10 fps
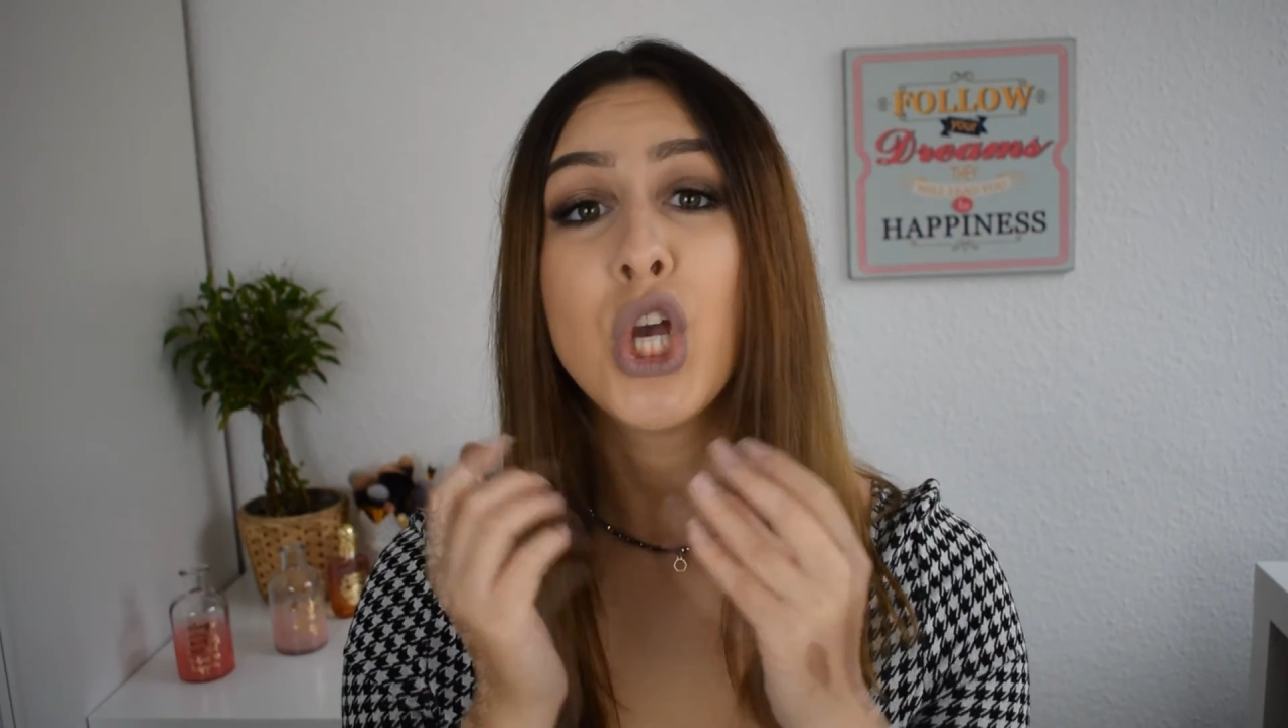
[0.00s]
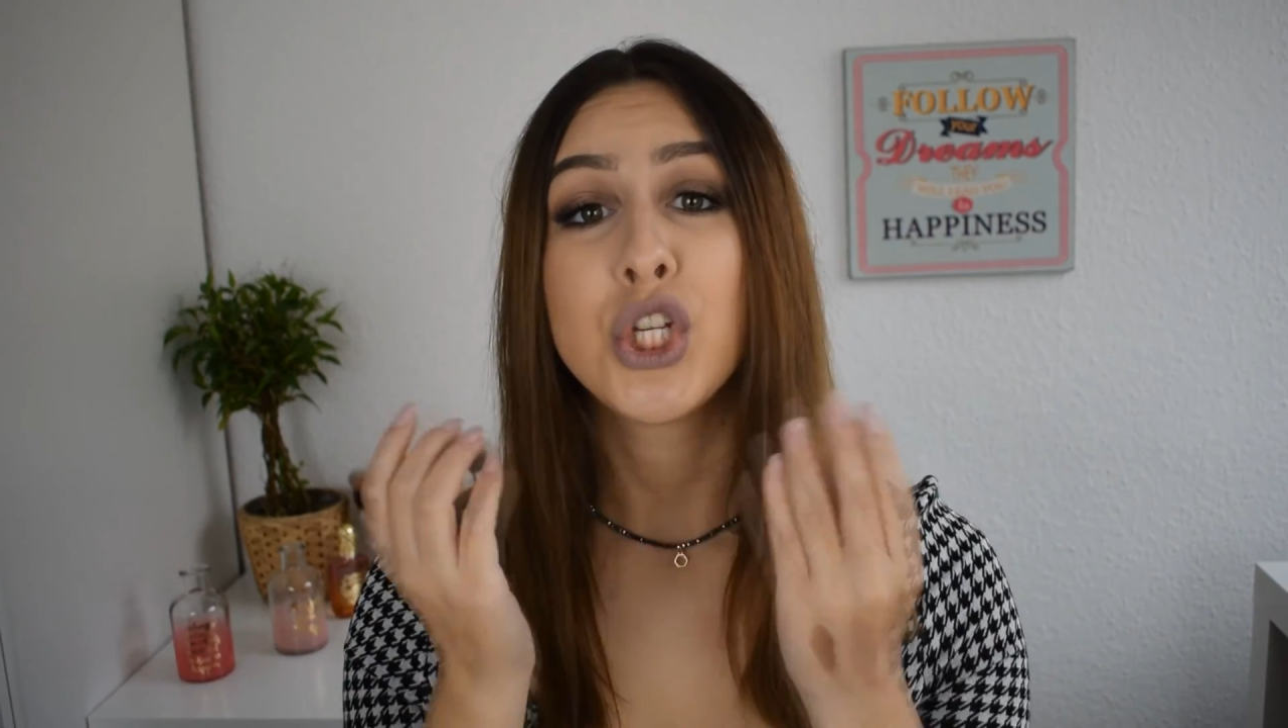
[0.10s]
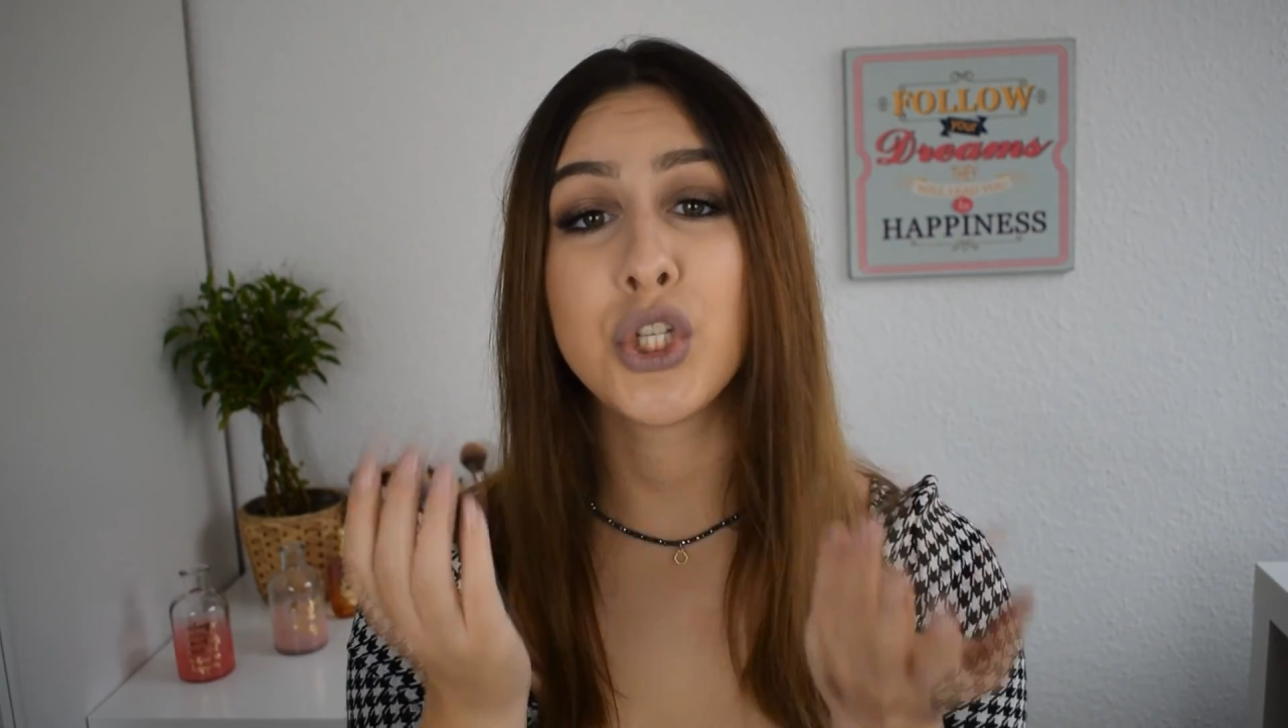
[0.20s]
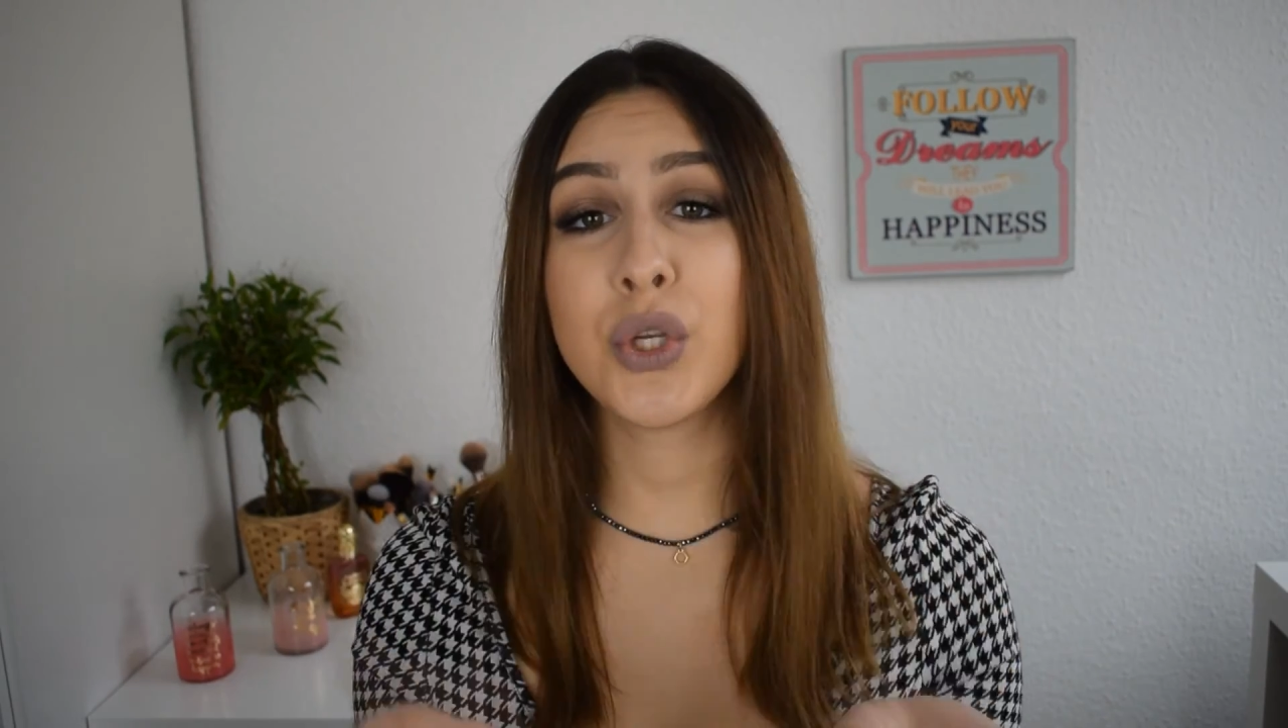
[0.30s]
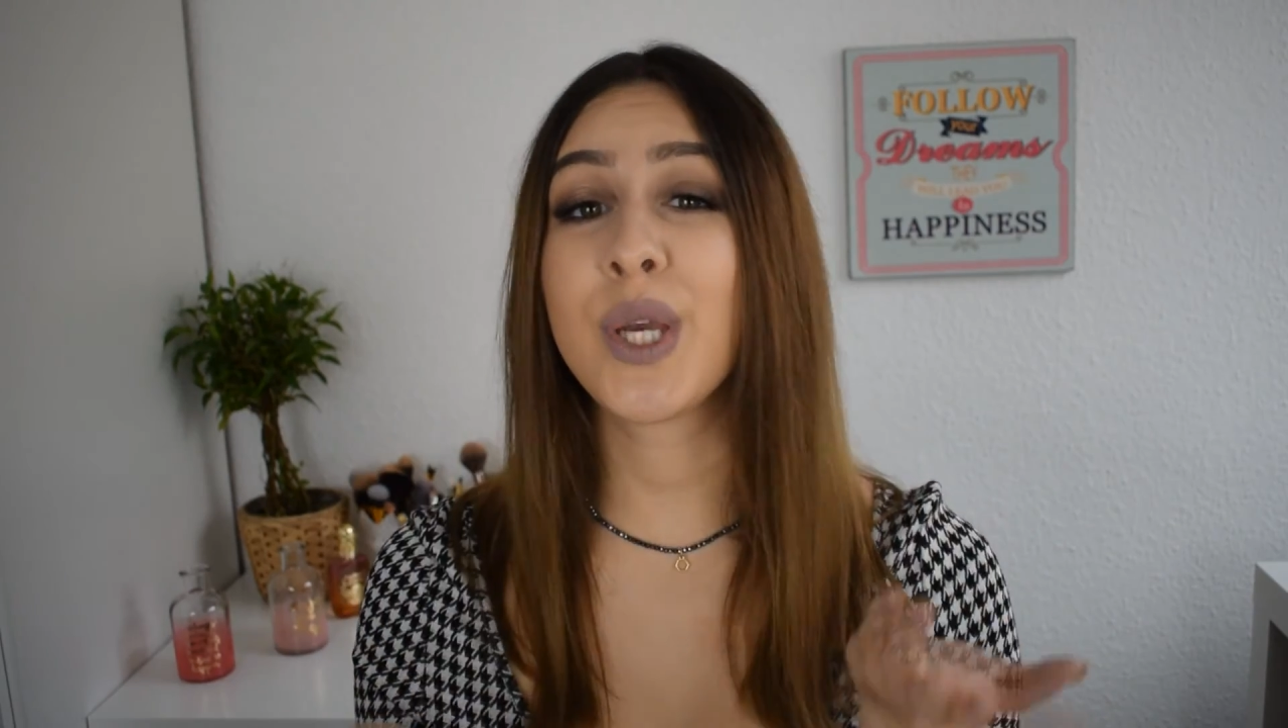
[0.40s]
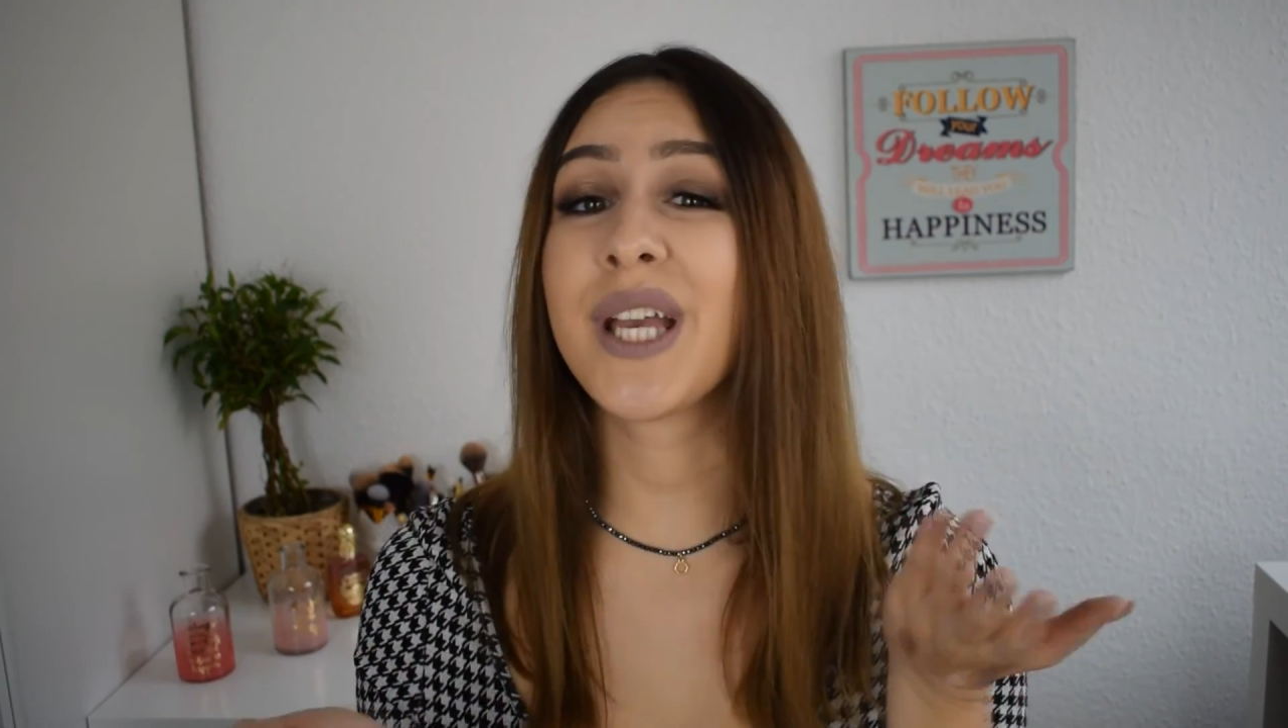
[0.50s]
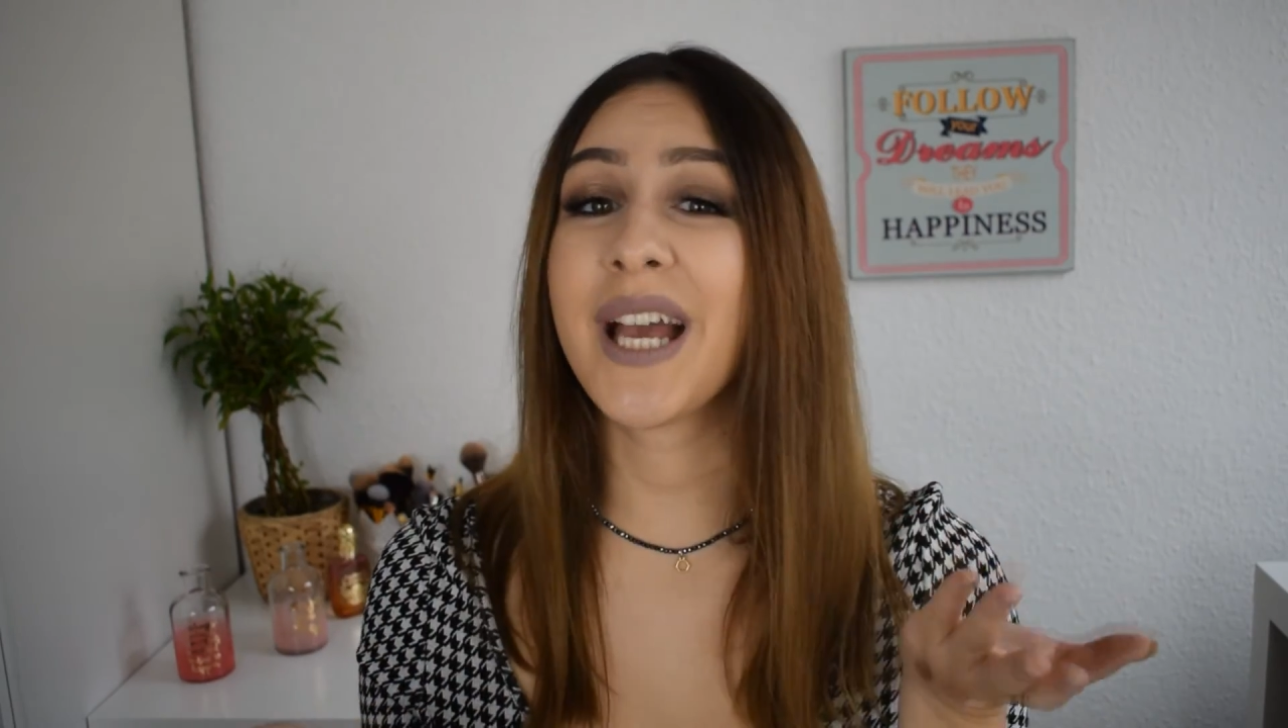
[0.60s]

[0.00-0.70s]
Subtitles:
so you can